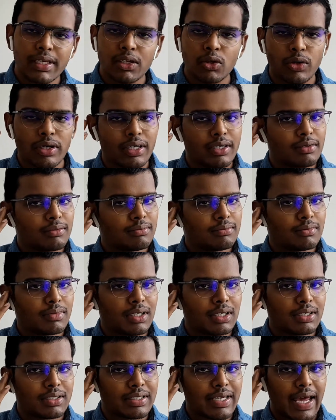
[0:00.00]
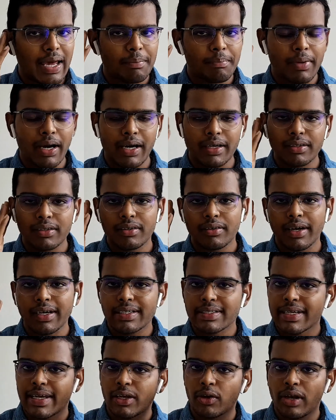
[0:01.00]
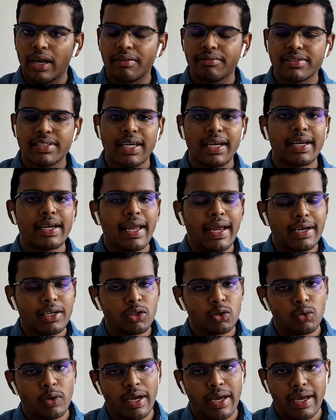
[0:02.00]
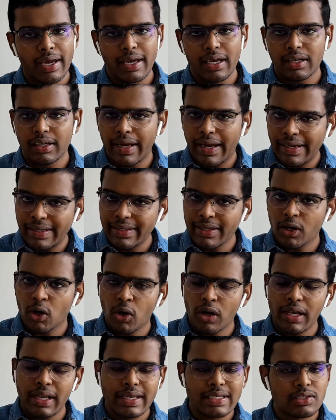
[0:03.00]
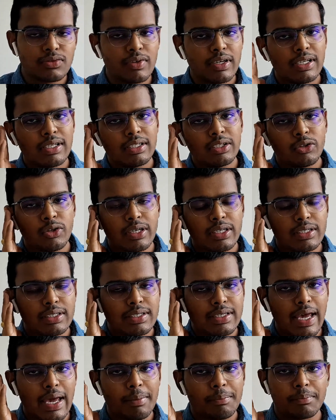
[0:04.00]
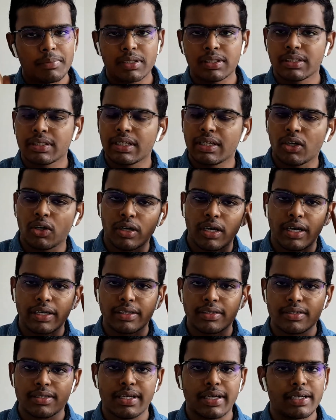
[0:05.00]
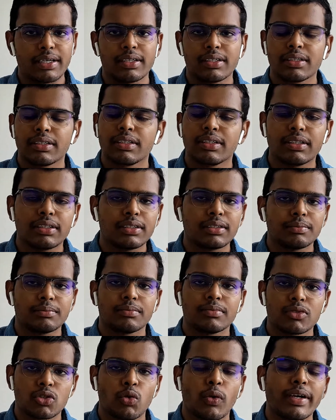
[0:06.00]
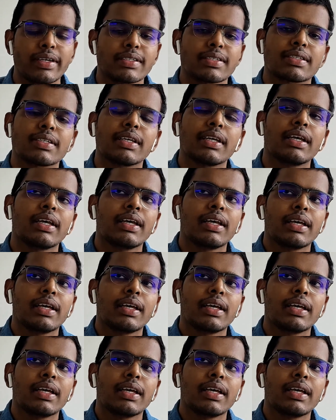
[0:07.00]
You can tap either right side or left side, and to end the call as well, you can tap on either side twice.